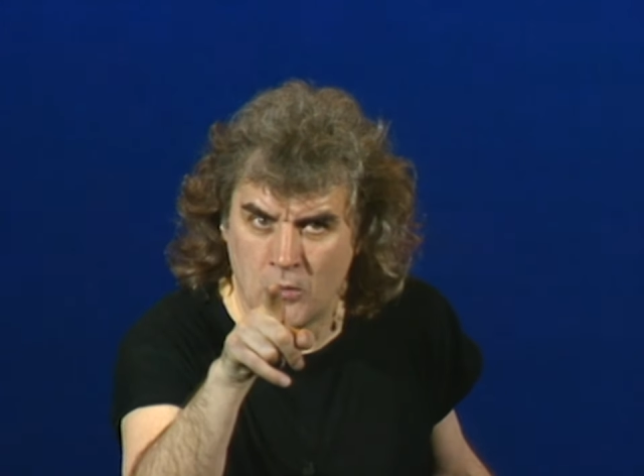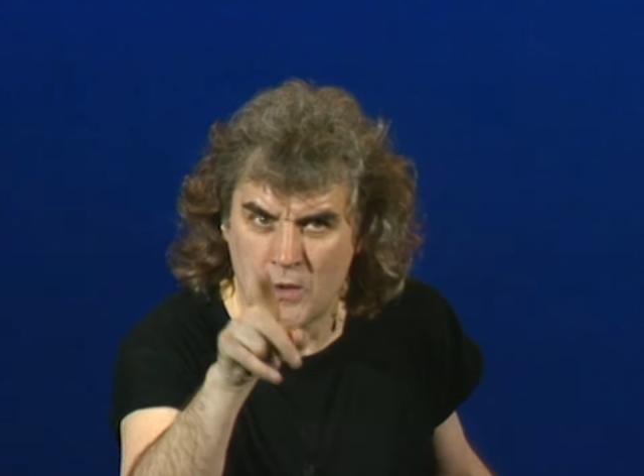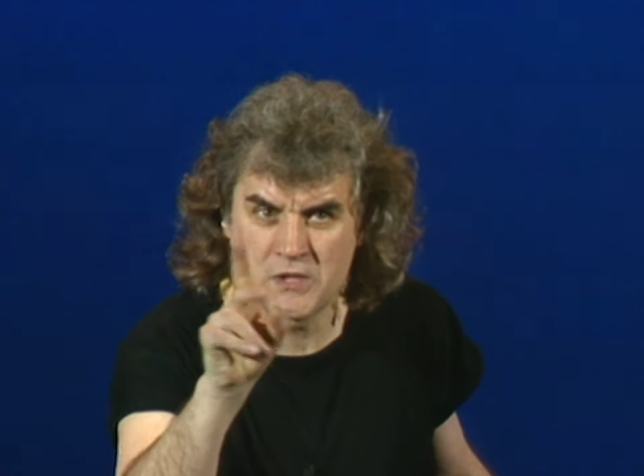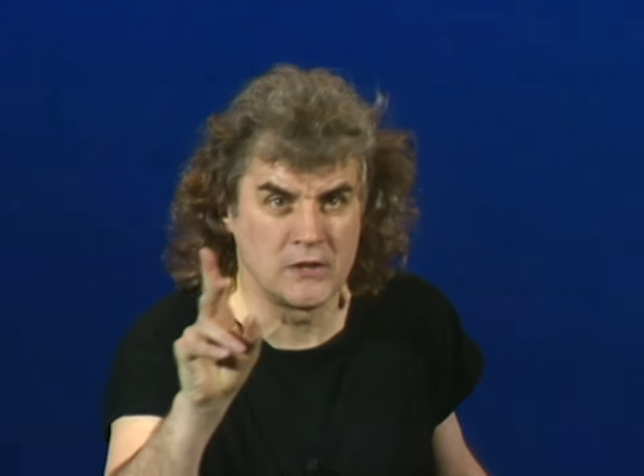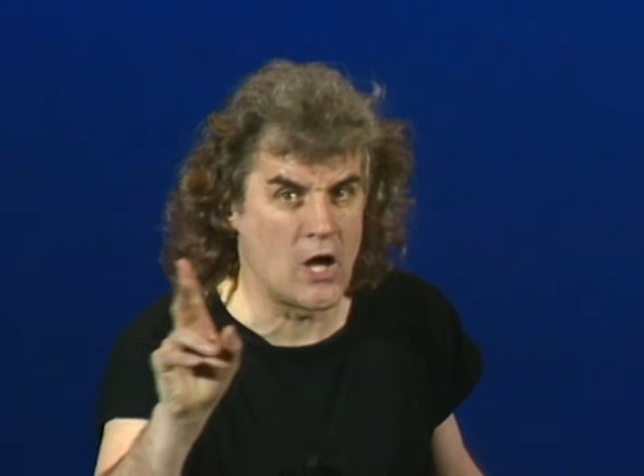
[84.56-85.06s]

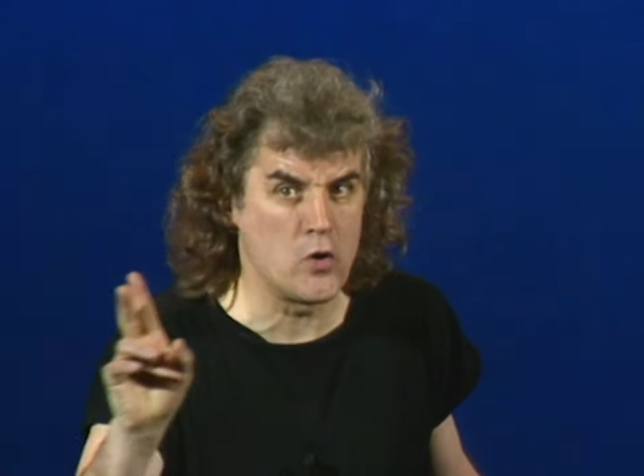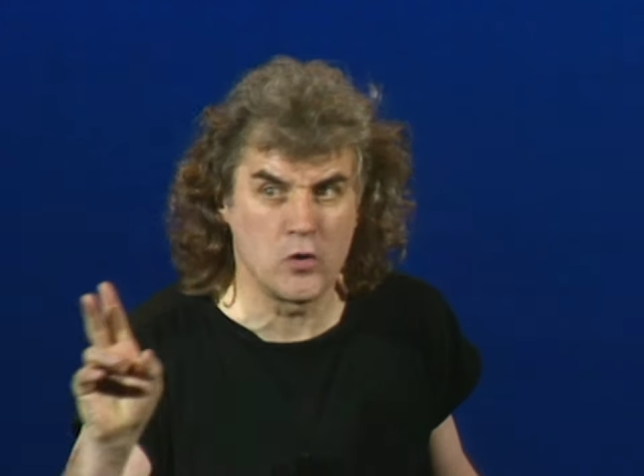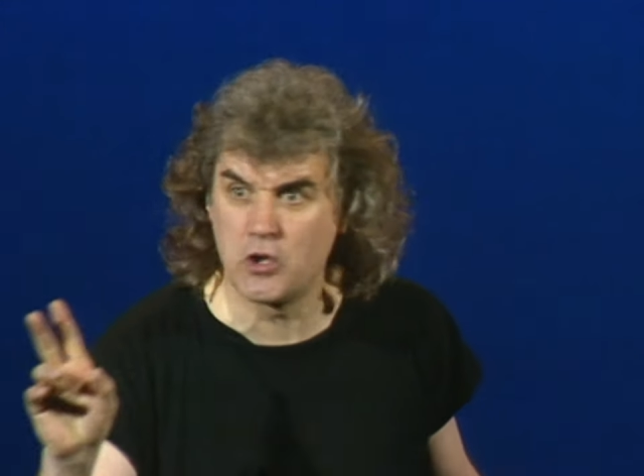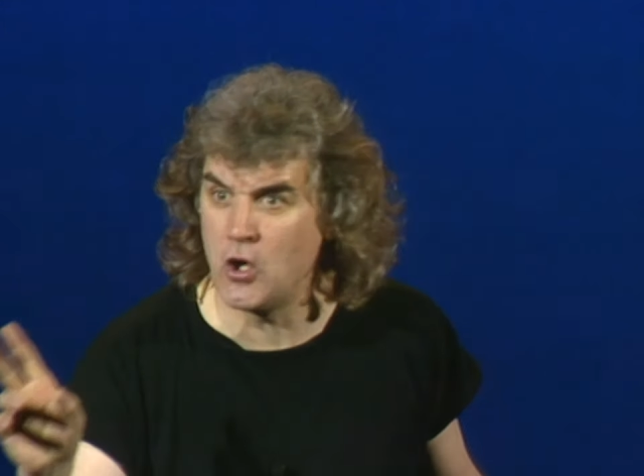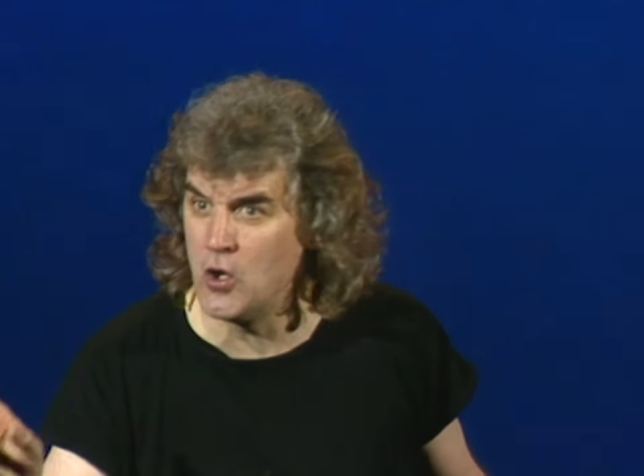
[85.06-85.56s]
Which, now,
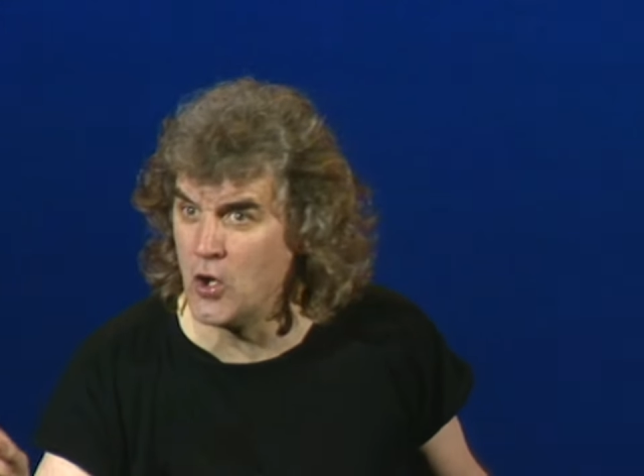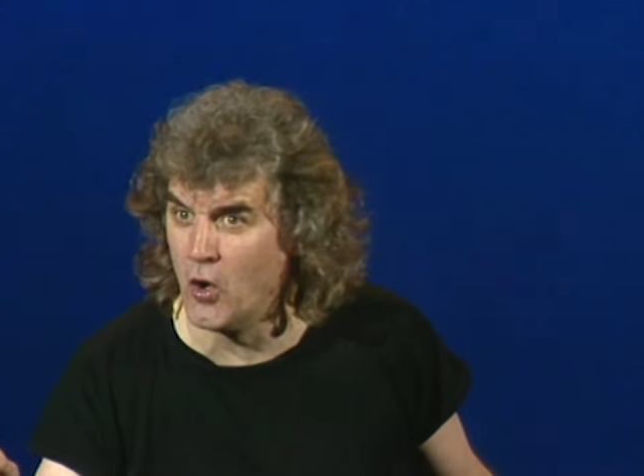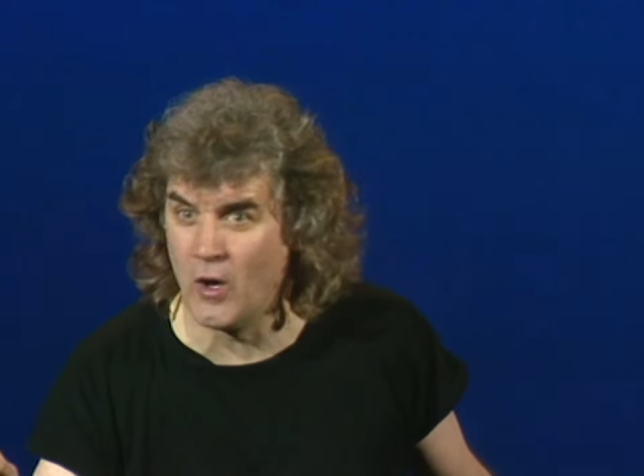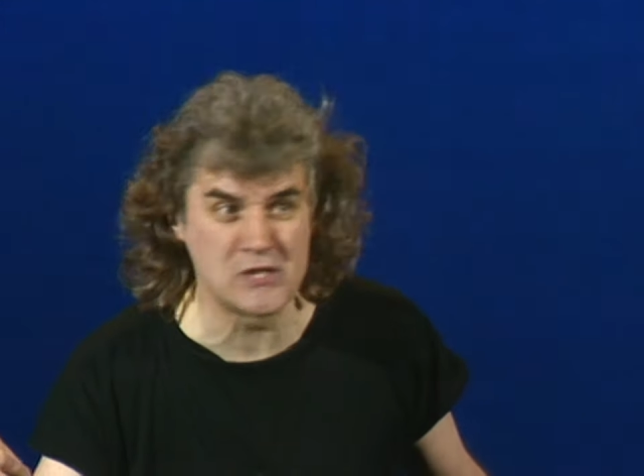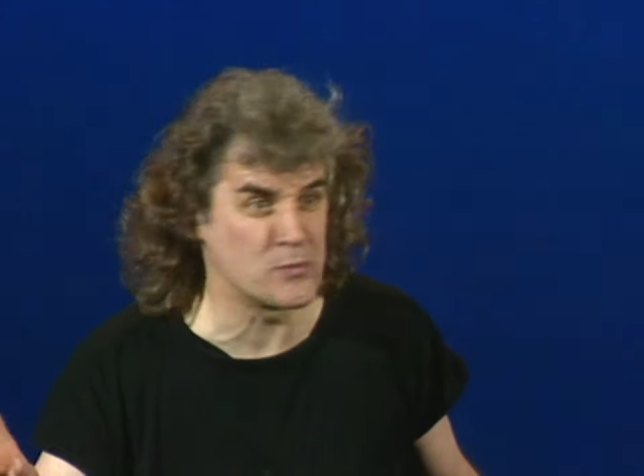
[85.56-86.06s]
you
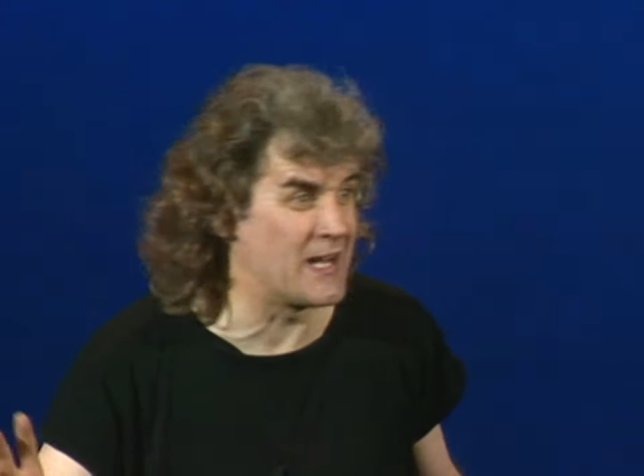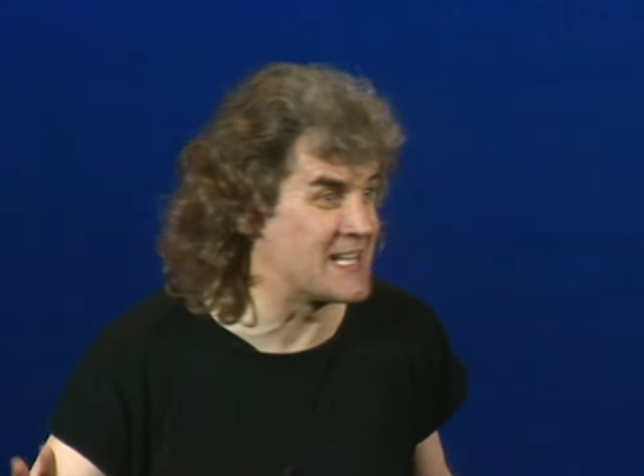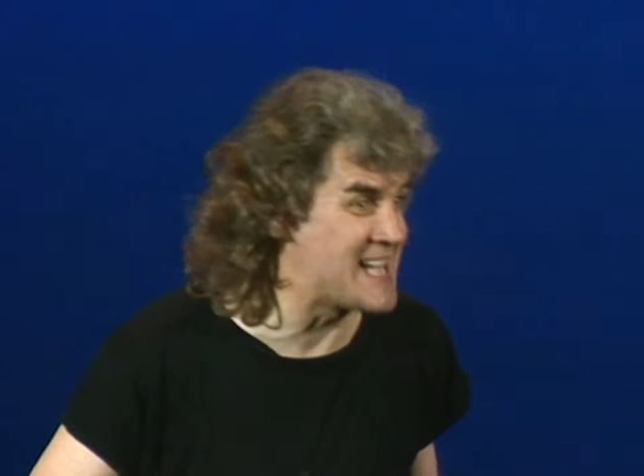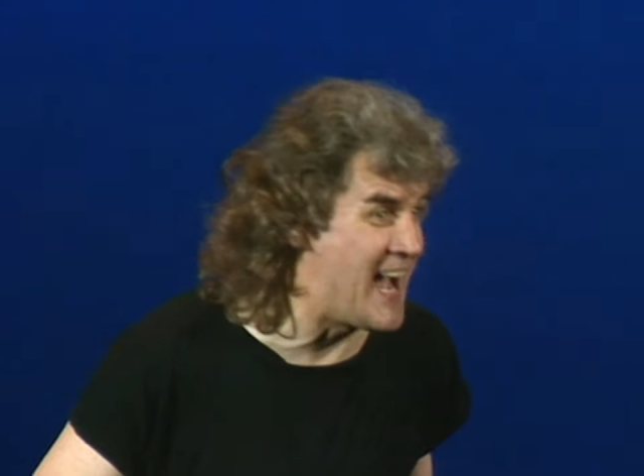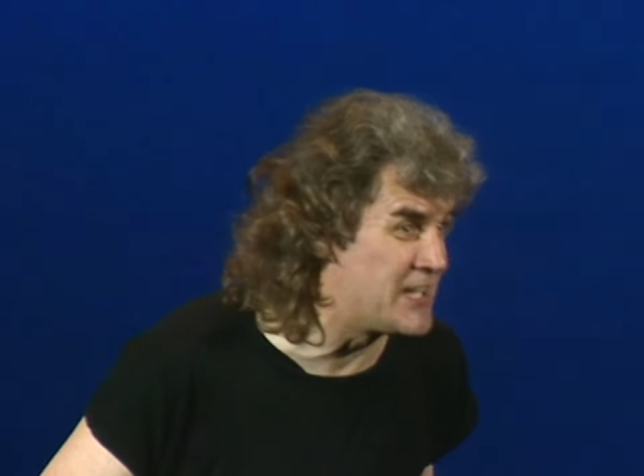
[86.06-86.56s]
know as well
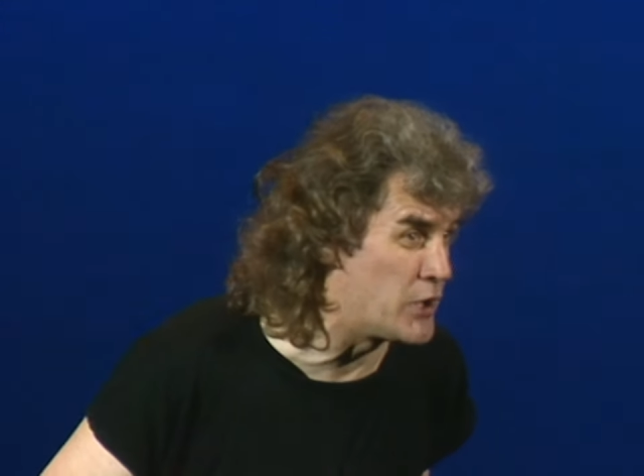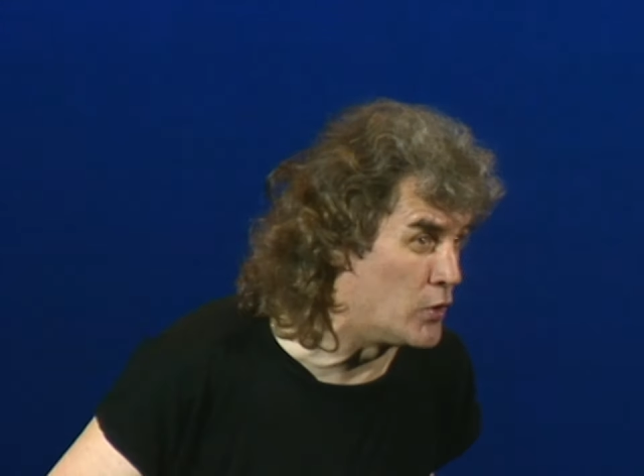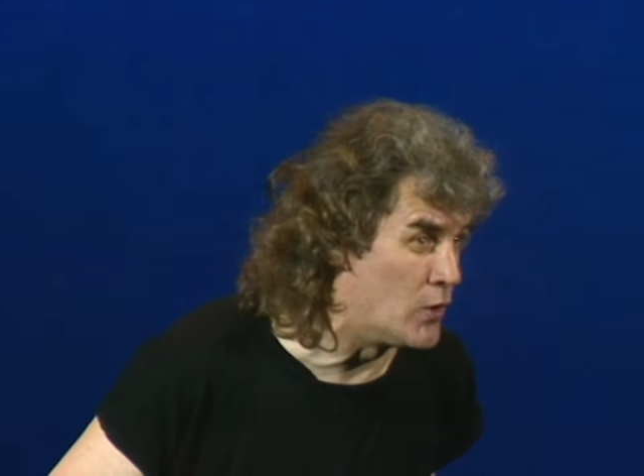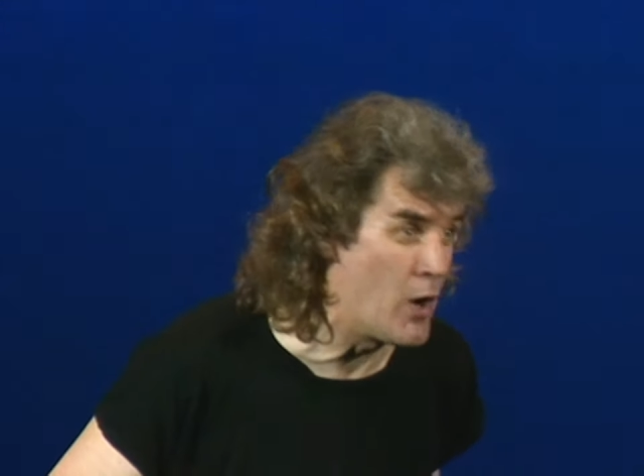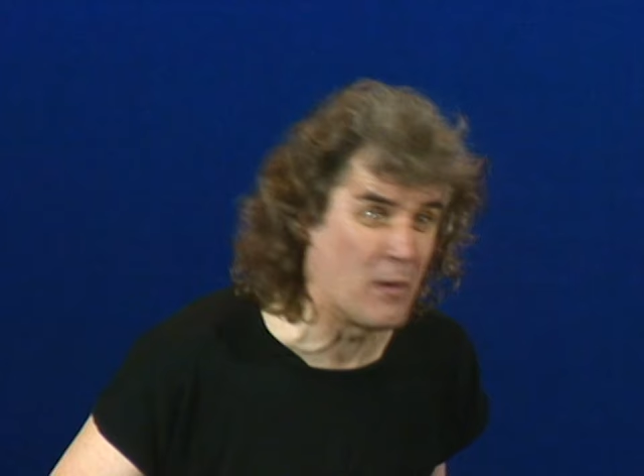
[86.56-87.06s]
as I do how